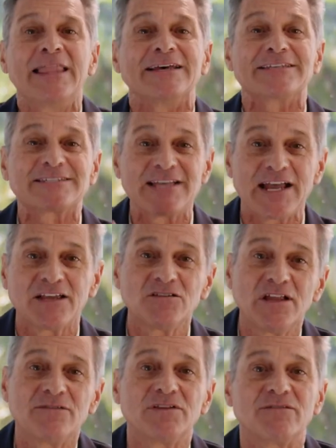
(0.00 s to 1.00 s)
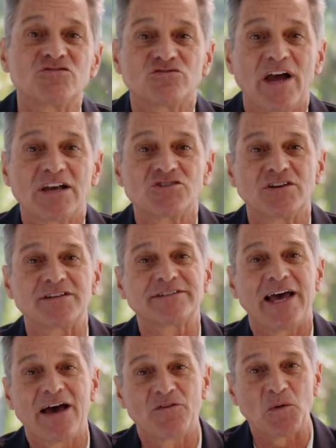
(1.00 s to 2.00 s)
A second level of traction is
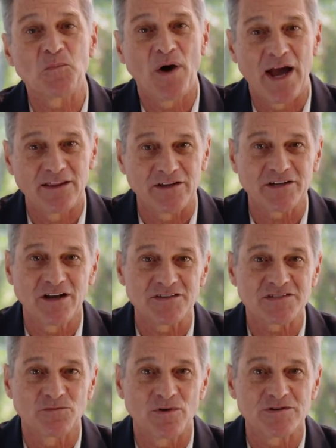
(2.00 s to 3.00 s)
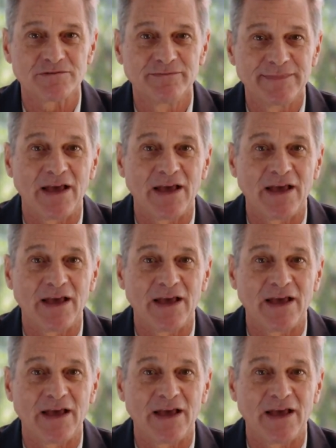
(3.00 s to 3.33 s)
having pilot customers.